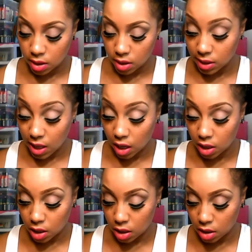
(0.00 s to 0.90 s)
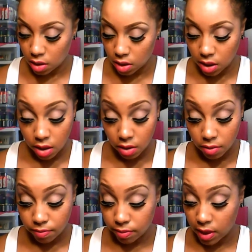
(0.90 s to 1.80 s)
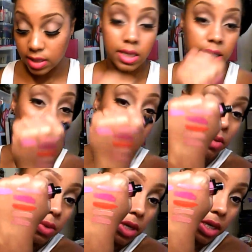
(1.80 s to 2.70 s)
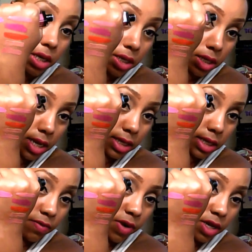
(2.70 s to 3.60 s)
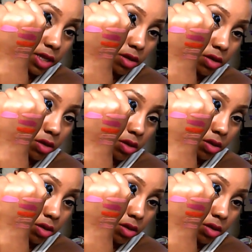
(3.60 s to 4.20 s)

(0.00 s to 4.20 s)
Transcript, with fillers: exactly, yeah, that's exactly what it is, and that's it right there.